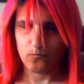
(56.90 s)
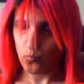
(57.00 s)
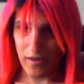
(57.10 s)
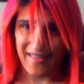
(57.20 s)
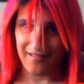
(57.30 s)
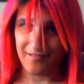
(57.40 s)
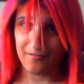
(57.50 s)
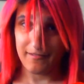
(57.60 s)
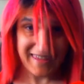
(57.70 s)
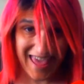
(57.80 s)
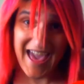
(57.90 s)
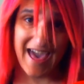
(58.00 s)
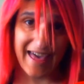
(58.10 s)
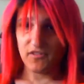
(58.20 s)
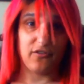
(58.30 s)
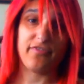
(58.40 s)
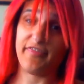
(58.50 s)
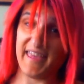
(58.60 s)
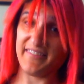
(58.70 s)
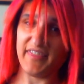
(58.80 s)
Well, yeah. You'd
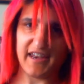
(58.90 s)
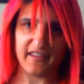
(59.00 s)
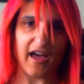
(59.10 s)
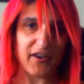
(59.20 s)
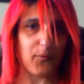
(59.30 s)
think that a god